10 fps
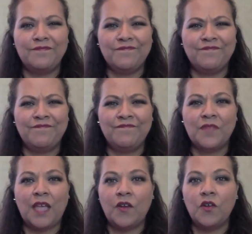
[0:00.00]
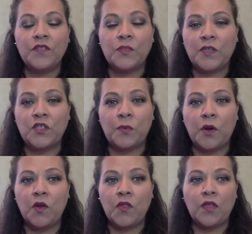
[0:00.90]
I don't know if it's Spaceship
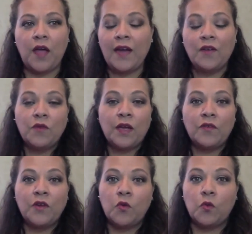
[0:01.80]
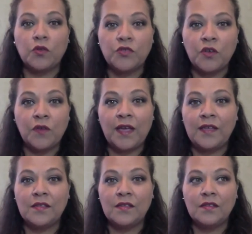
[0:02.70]
Earth. I don't know. World
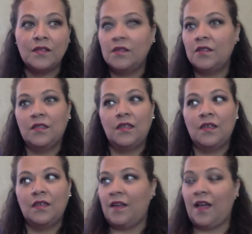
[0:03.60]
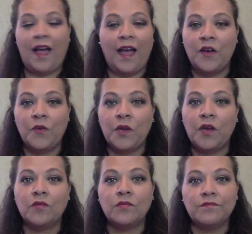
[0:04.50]
Showcase. I don't
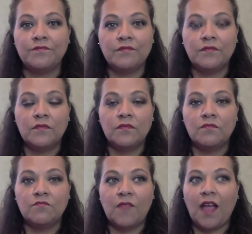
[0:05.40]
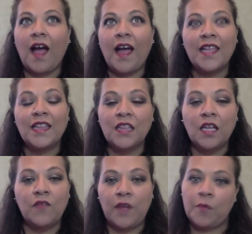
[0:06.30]
know. I
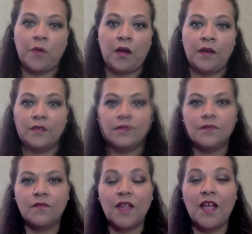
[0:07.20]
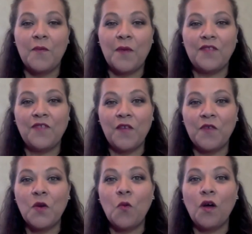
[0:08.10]
love Epcot. My
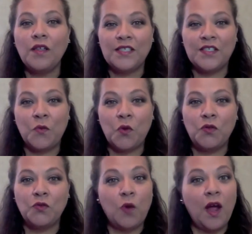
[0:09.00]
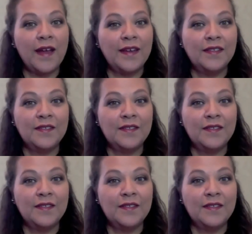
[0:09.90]
favorite Walt Disney World ride.